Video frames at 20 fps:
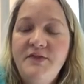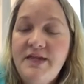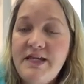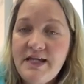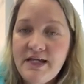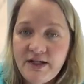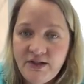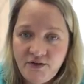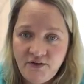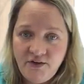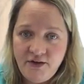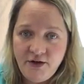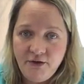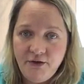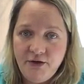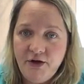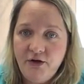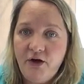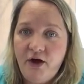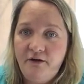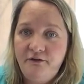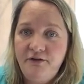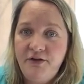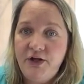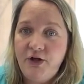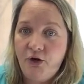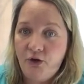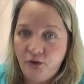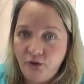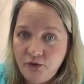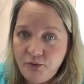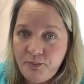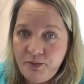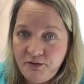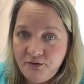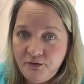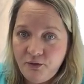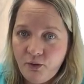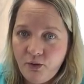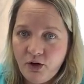the interior of the earth
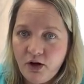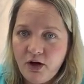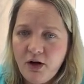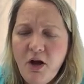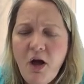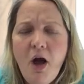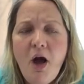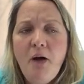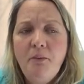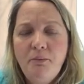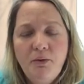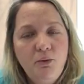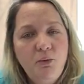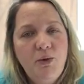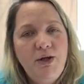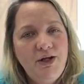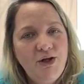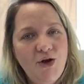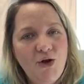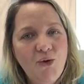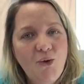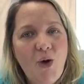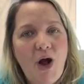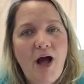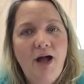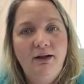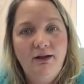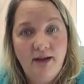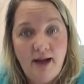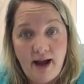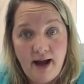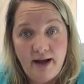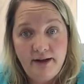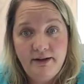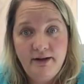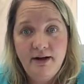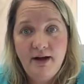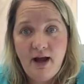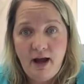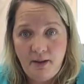before, but we know a lot
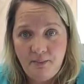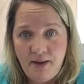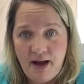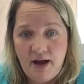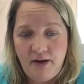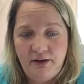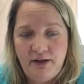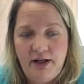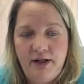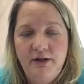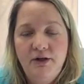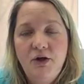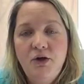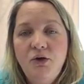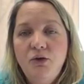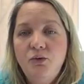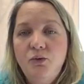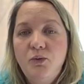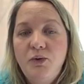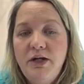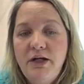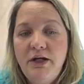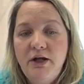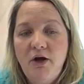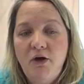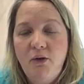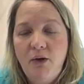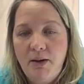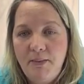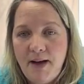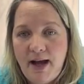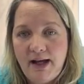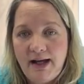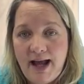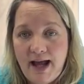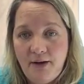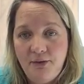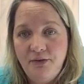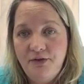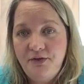about it. We know about
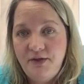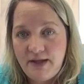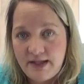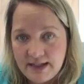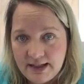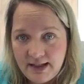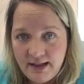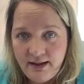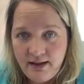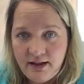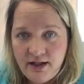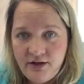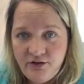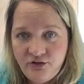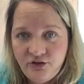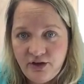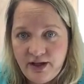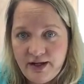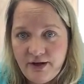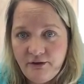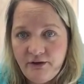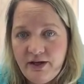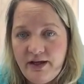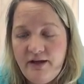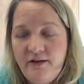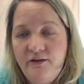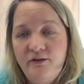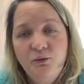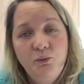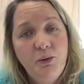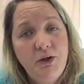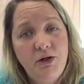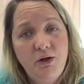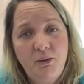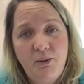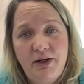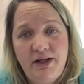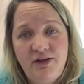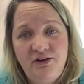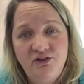how thick each layer is. We know
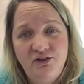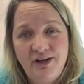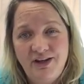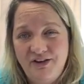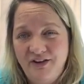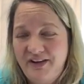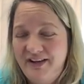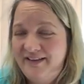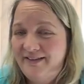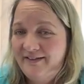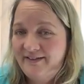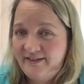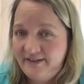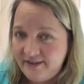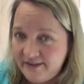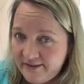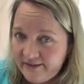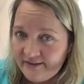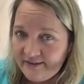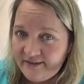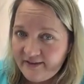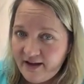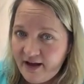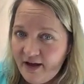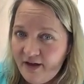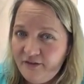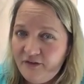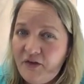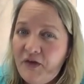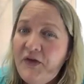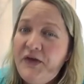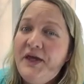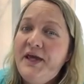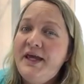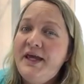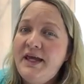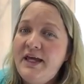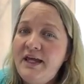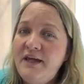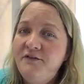what each layer consists of,
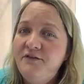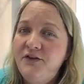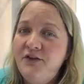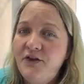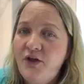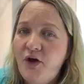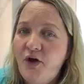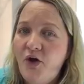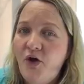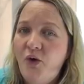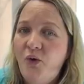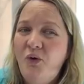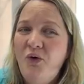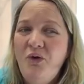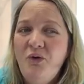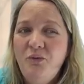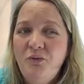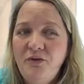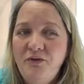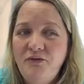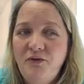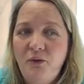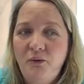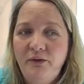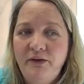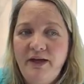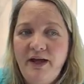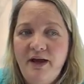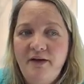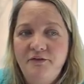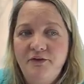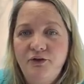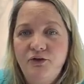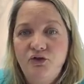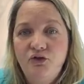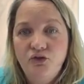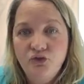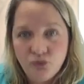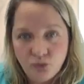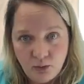even though we've only ever
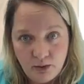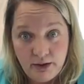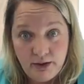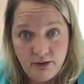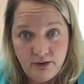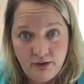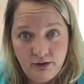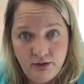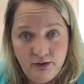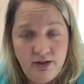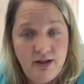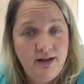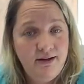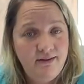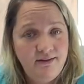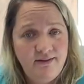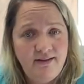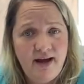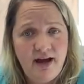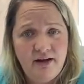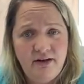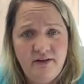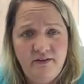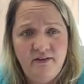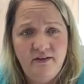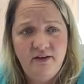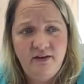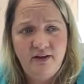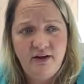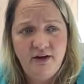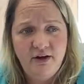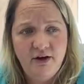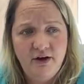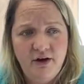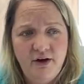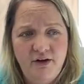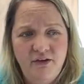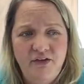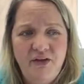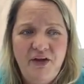drilled down into the
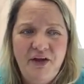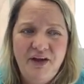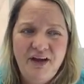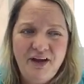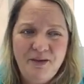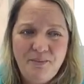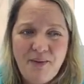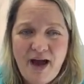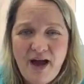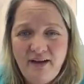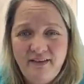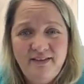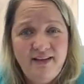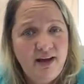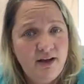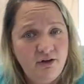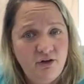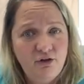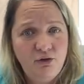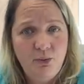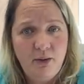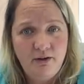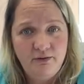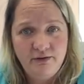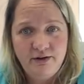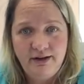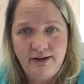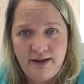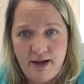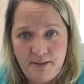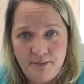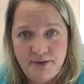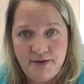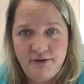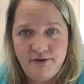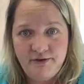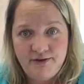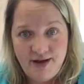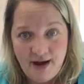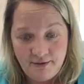earth about 10 to 12
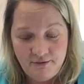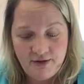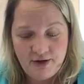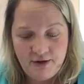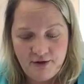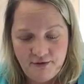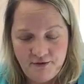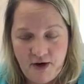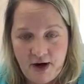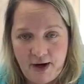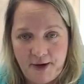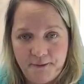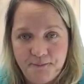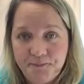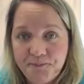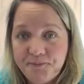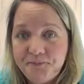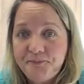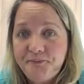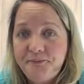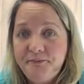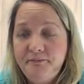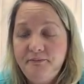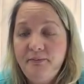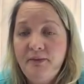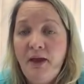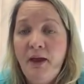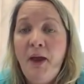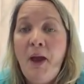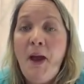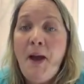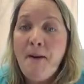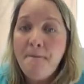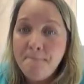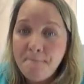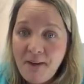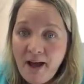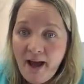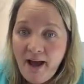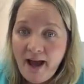kilometers, not very far.
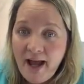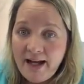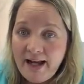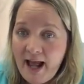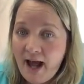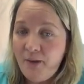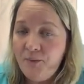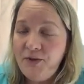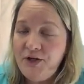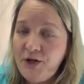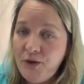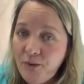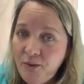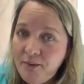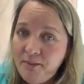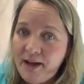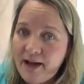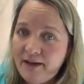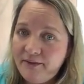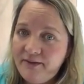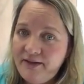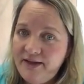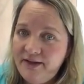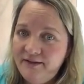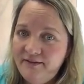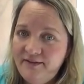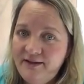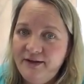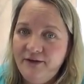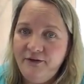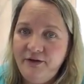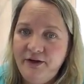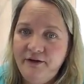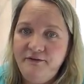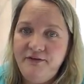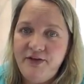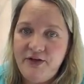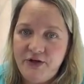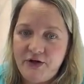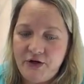But how we know about the interior of
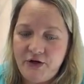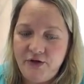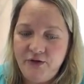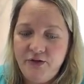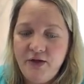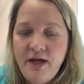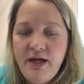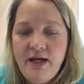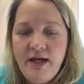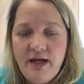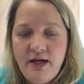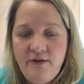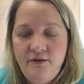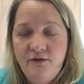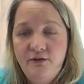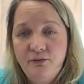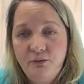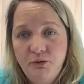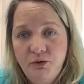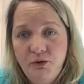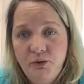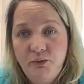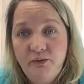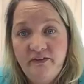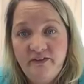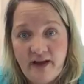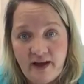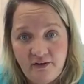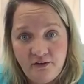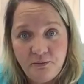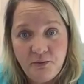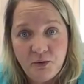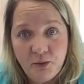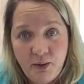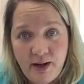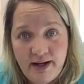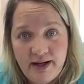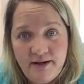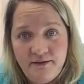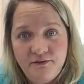the earth is through seismic
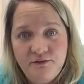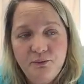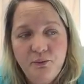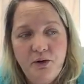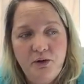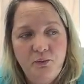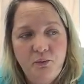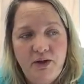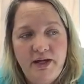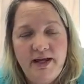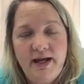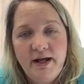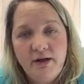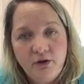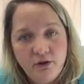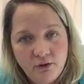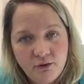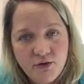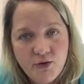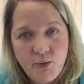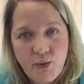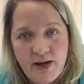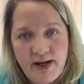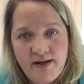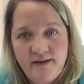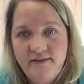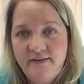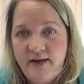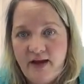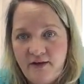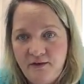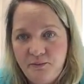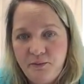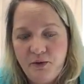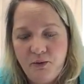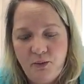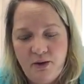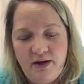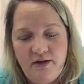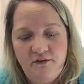waves. When we get earthquakes,
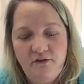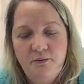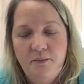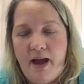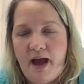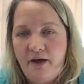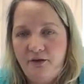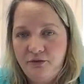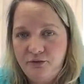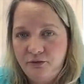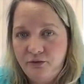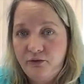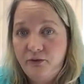seismic waves pass